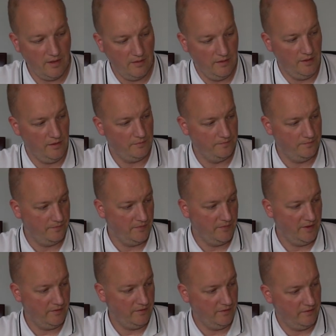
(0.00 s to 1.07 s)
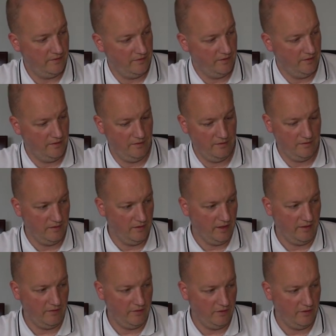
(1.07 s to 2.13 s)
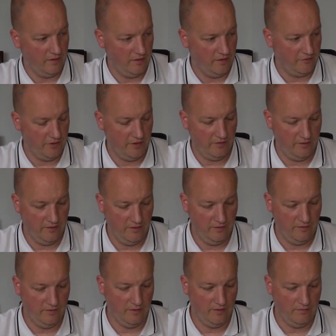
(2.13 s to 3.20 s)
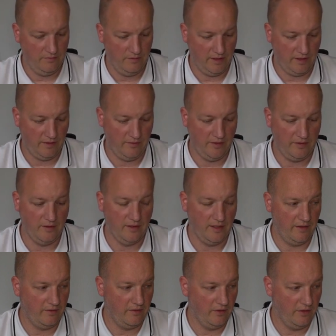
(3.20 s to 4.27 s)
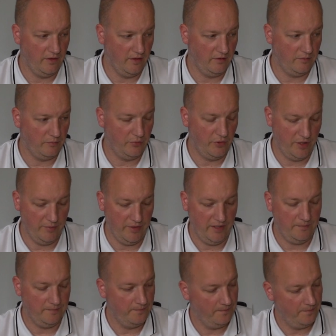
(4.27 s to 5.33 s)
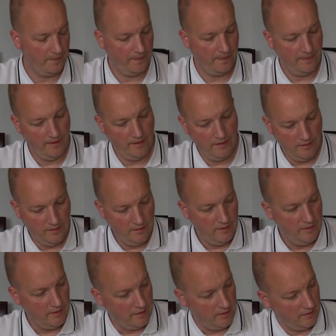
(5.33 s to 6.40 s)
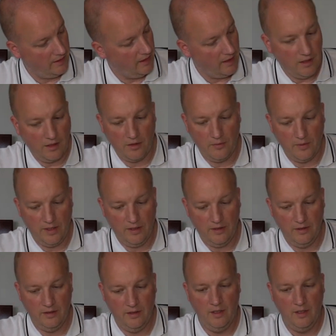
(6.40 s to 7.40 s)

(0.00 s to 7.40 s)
Here, this is the lens hood difference. So like I said, the lens hood is pretty big. Get that out of the way.